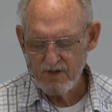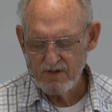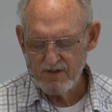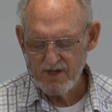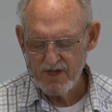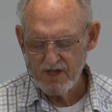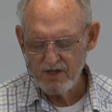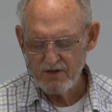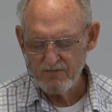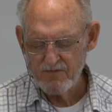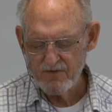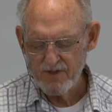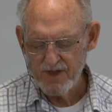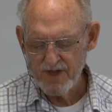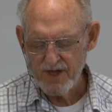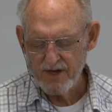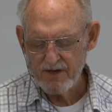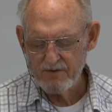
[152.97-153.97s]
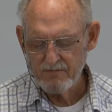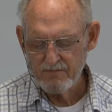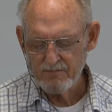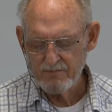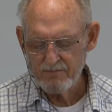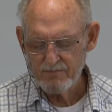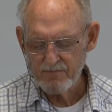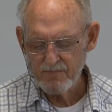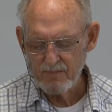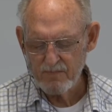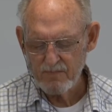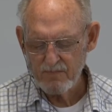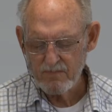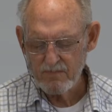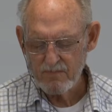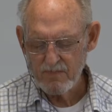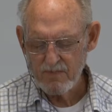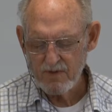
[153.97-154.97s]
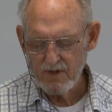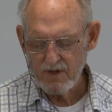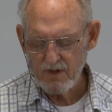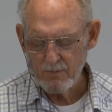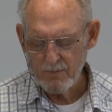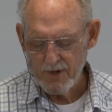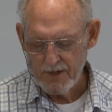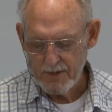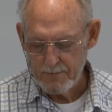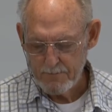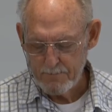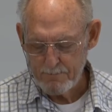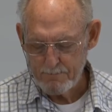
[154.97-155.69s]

Thank you for that. Amen.